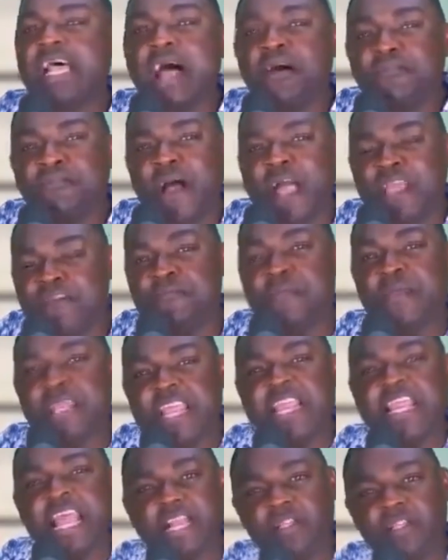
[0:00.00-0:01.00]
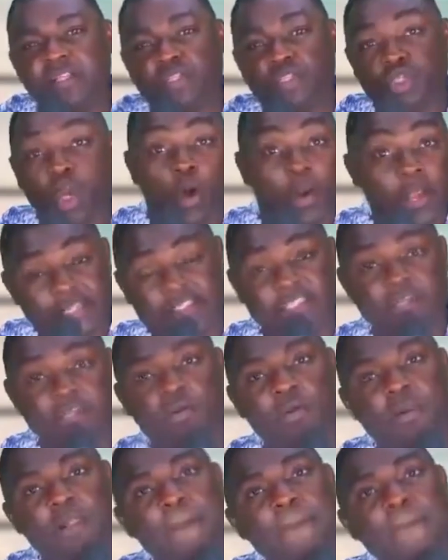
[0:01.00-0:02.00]
$5 million, you
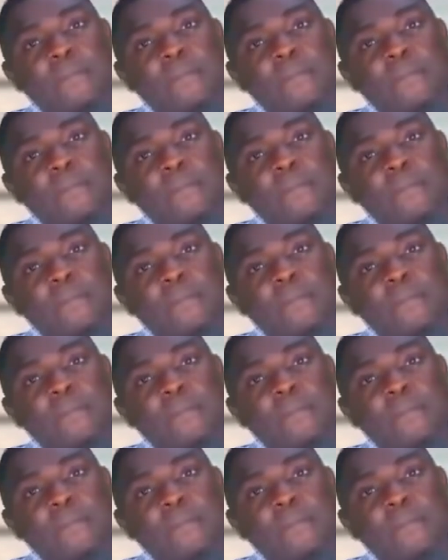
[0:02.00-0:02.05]
know.